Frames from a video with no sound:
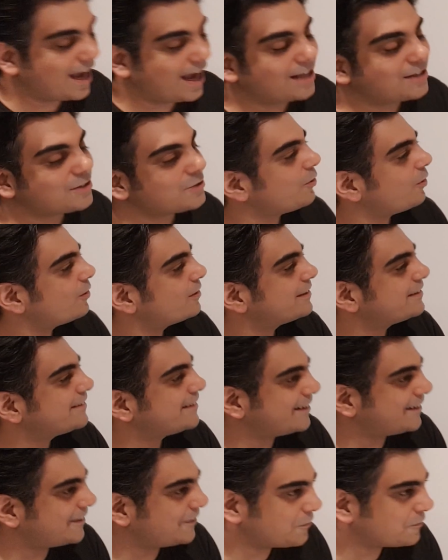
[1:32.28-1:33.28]
It's called the
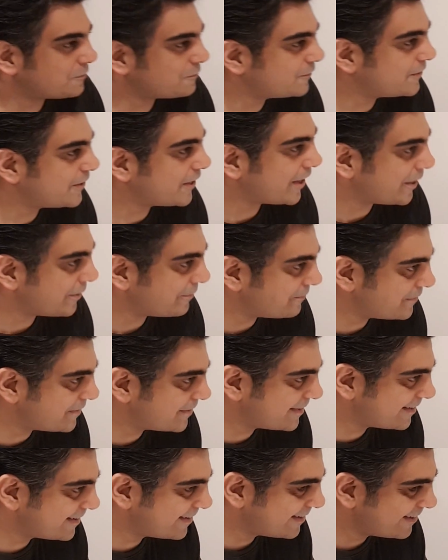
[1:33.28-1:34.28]
City of
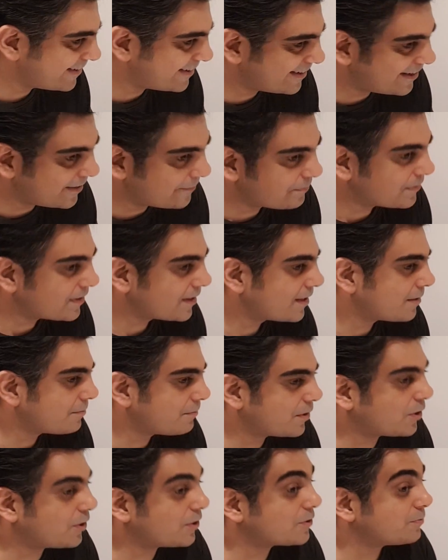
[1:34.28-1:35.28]
Dreams
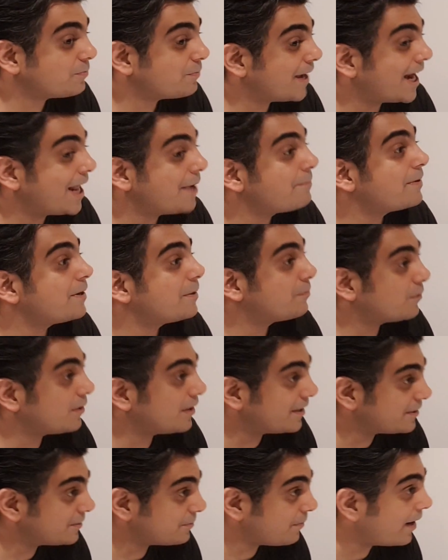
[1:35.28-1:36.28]
because many
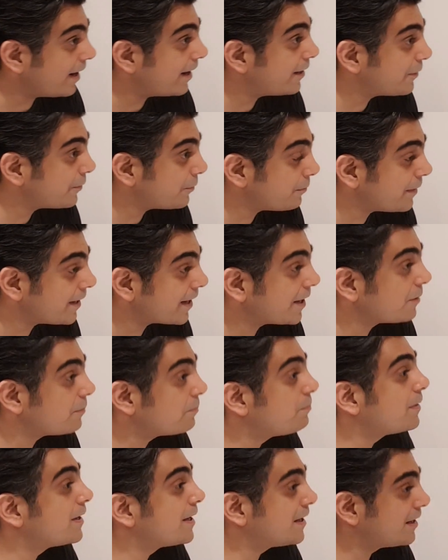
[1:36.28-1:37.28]
people aspire to make
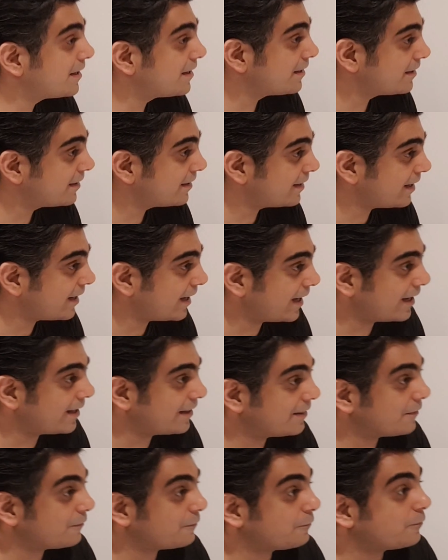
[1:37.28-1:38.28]
it big
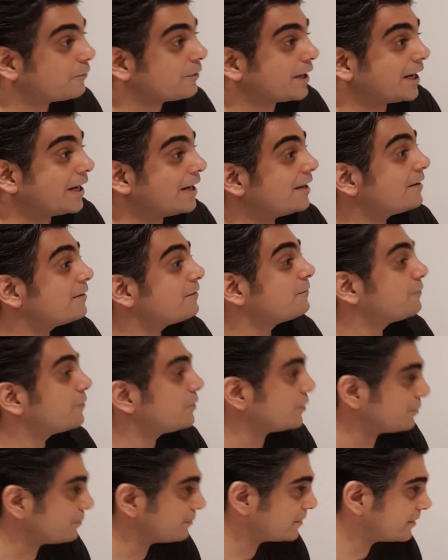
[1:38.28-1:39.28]
in the Indian
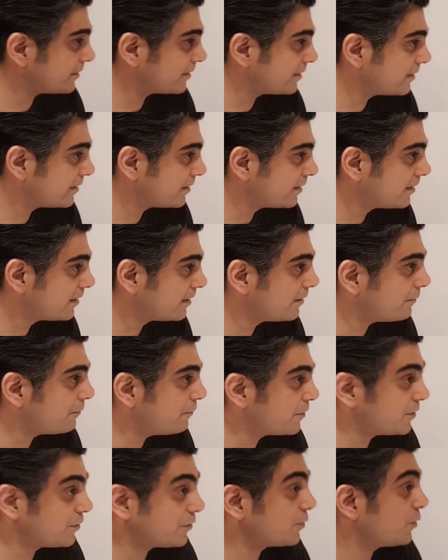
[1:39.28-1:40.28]
films,
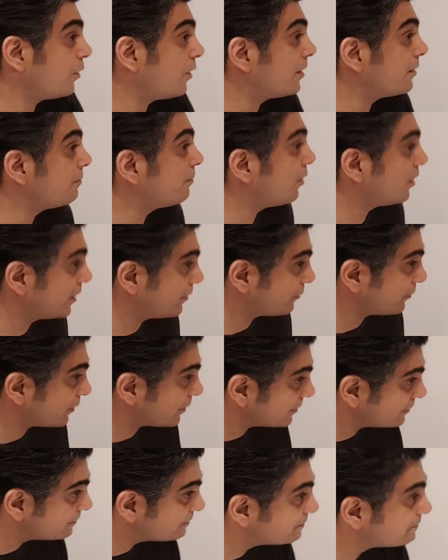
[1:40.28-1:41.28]
which is called Bollywood.